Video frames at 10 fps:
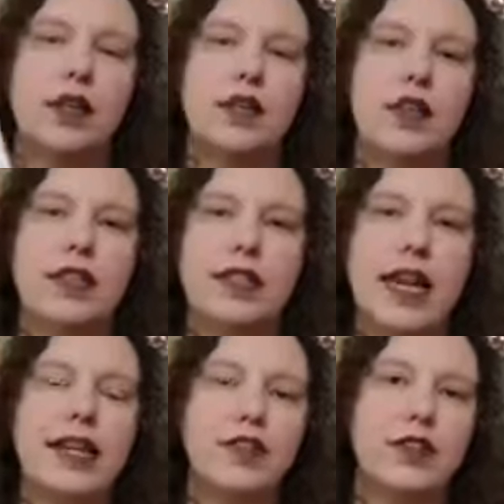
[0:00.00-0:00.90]
So this
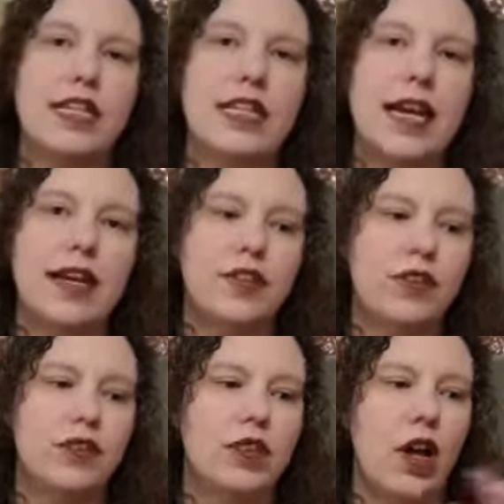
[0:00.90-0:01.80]
answer key
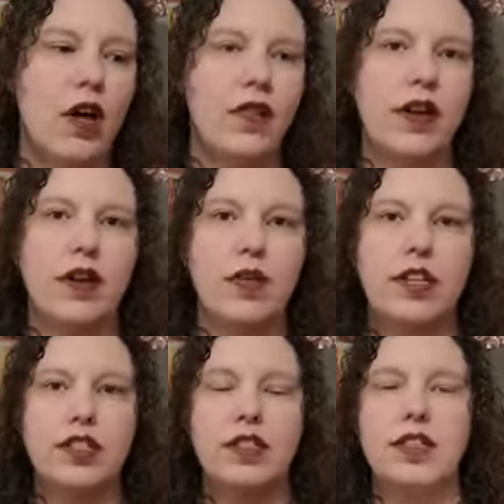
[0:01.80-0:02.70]
answers all the
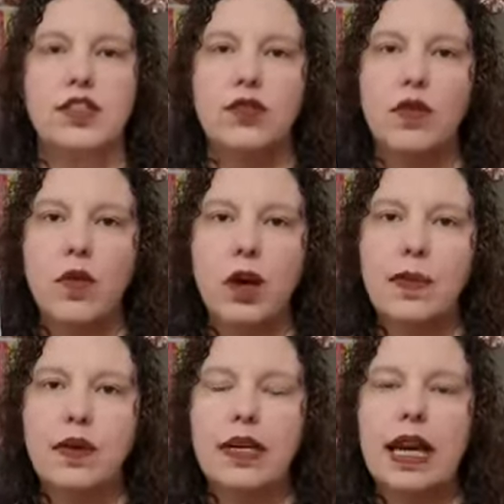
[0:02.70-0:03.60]
questions in the student
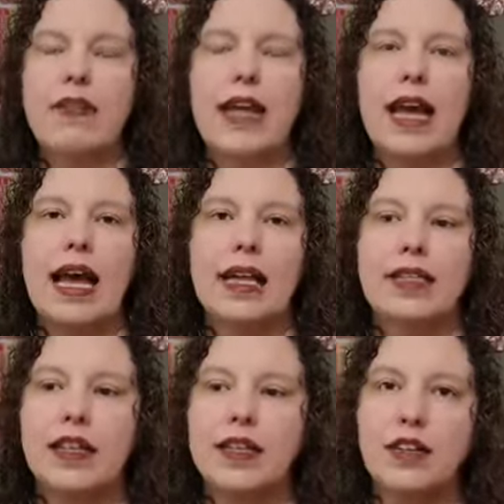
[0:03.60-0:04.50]
workbook and then it
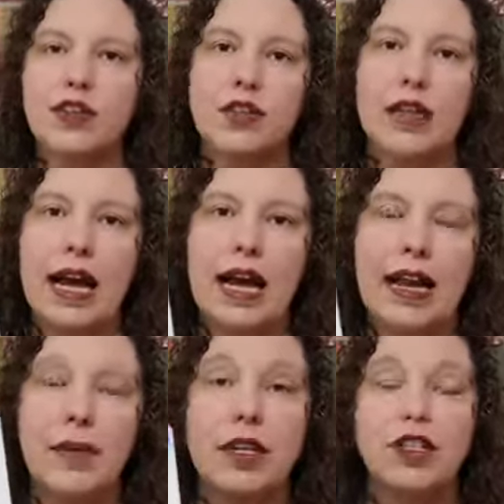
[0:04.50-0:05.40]
has a literature guide.
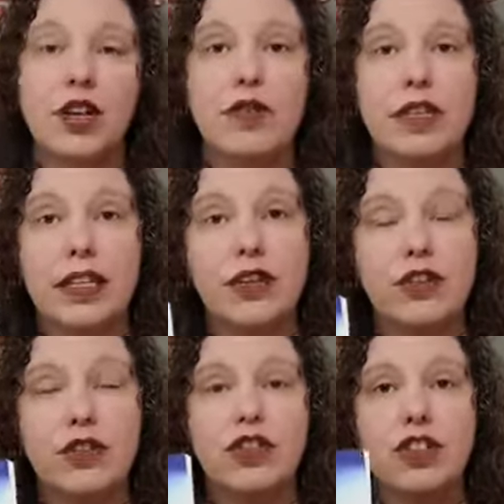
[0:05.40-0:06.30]
I'm going to show you the
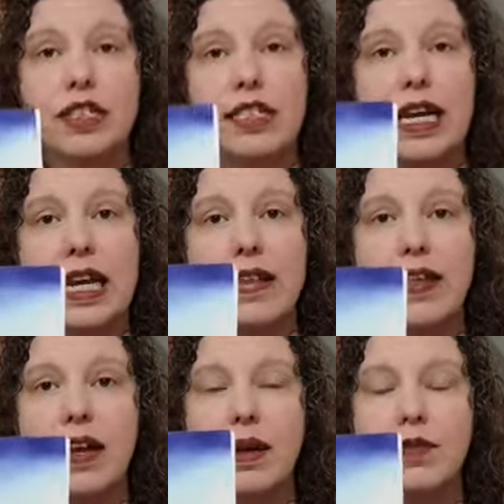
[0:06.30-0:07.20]
literature in just a second
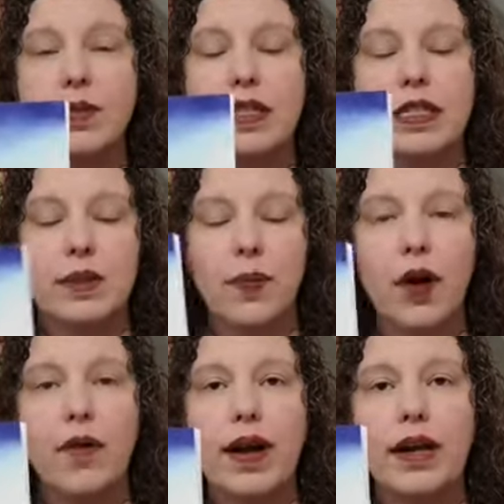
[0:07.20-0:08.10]
that comes with this
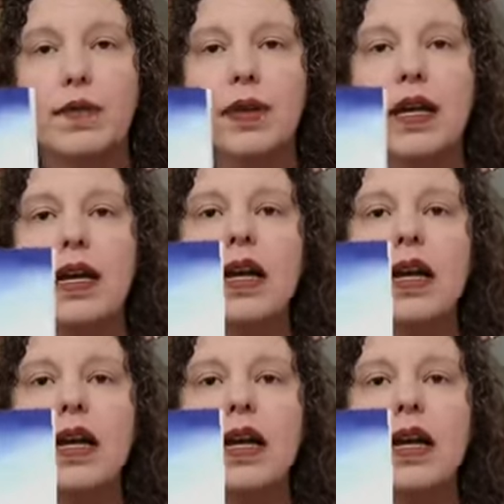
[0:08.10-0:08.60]
program